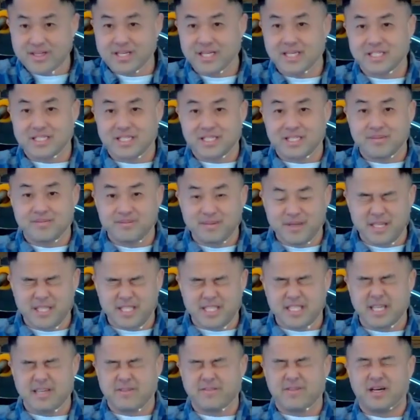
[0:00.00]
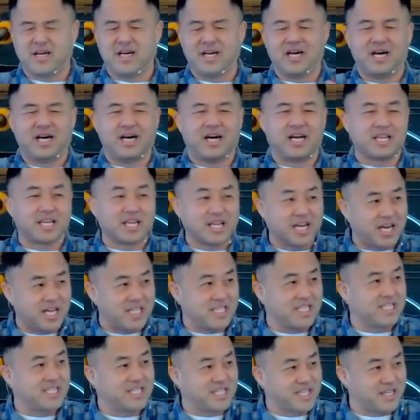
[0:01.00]
Because in the midst of an
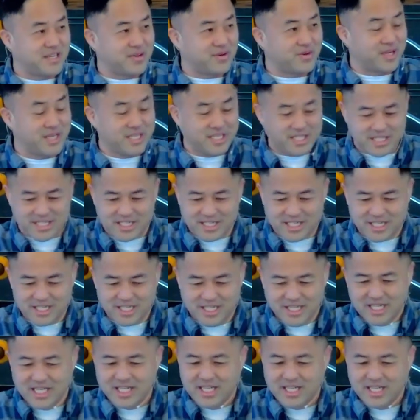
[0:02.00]
ungodly generation,